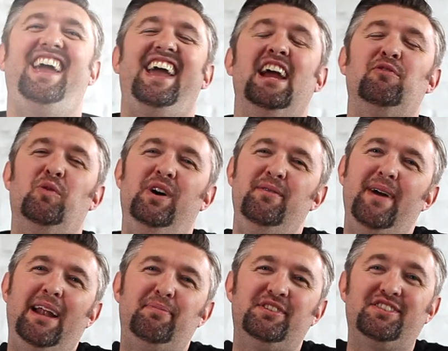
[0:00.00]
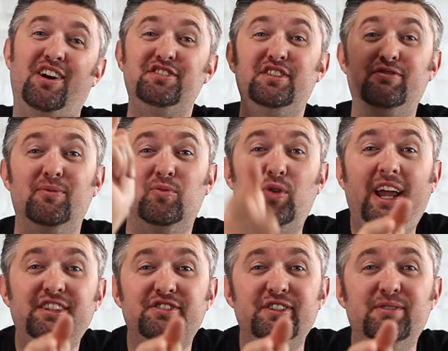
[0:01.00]
Hey everyone, Matt Pisarcik from
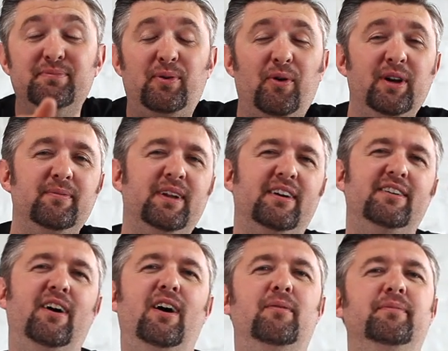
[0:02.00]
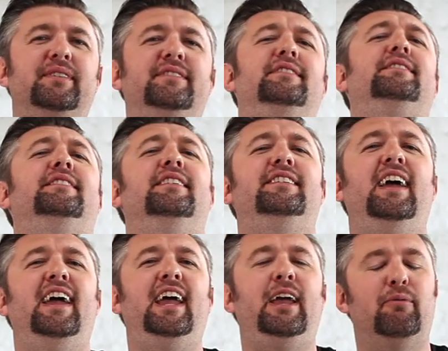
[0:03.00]
RazorEmporium.com.
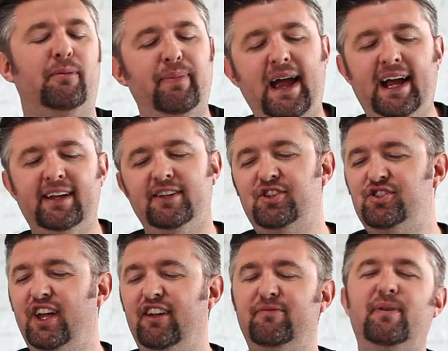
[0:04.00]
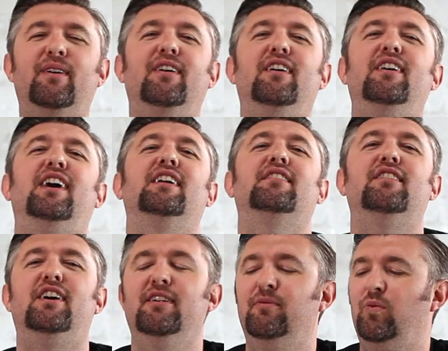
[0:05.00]
Today we're back at the Shave Bar. I
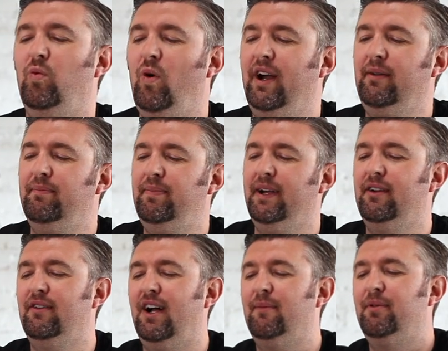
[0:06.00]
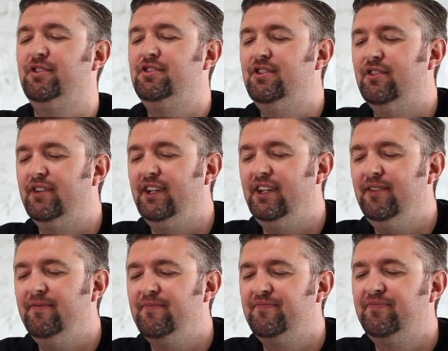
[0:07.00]
thought, what better
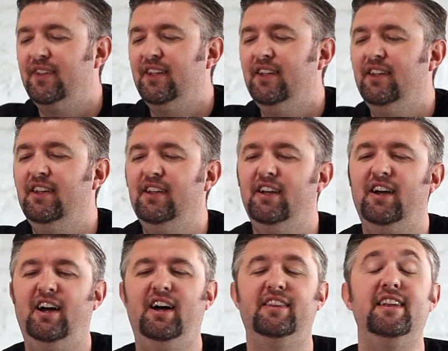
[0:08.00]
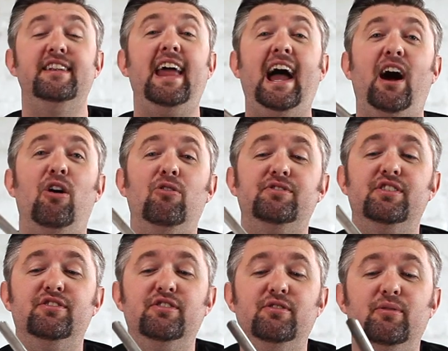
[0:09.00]
opportunity uh, than now to
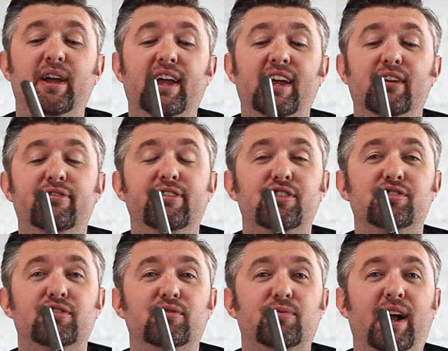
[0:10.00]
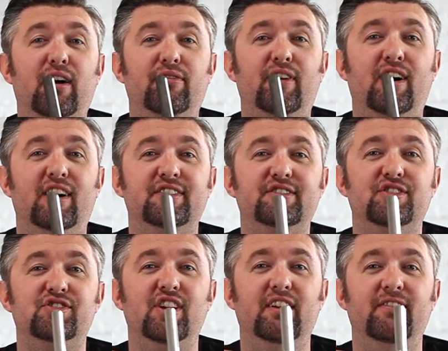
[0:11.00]
do a official Ralf Aust
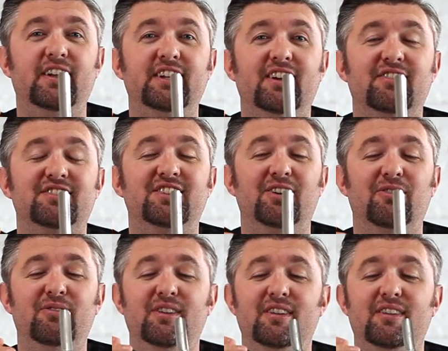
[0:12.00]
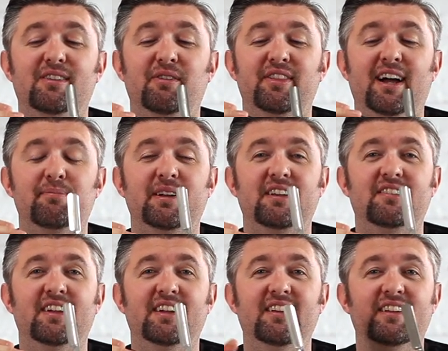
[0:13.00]
shave video. So with that being
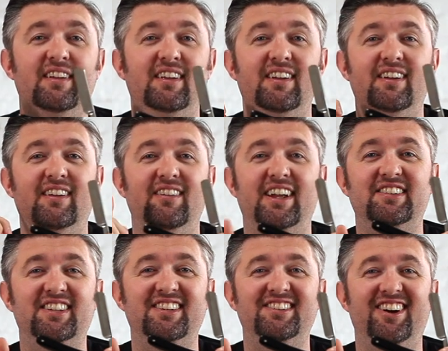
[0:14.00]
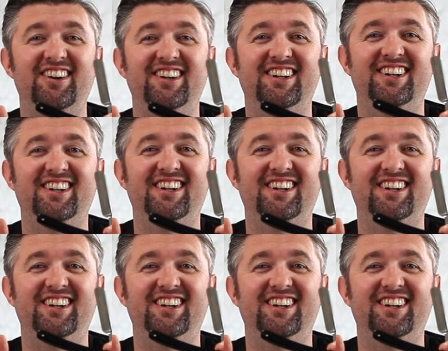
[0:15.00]
said, let's get started.